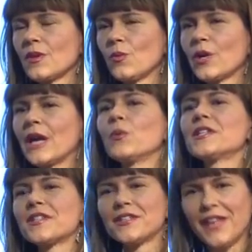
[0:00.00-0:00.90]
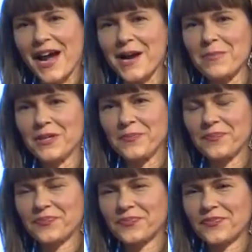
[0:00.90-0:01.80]
when I went to the lab
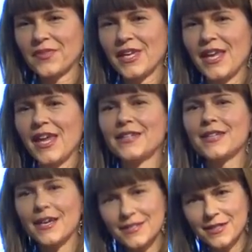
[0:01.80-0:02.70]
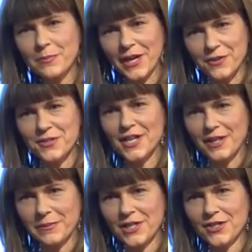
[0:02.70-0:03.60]
and tested my own
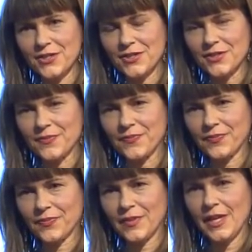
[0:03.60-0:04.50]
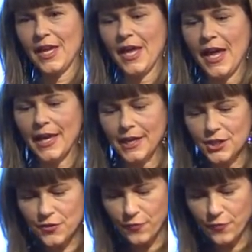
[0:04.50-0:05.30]
telomeres, at age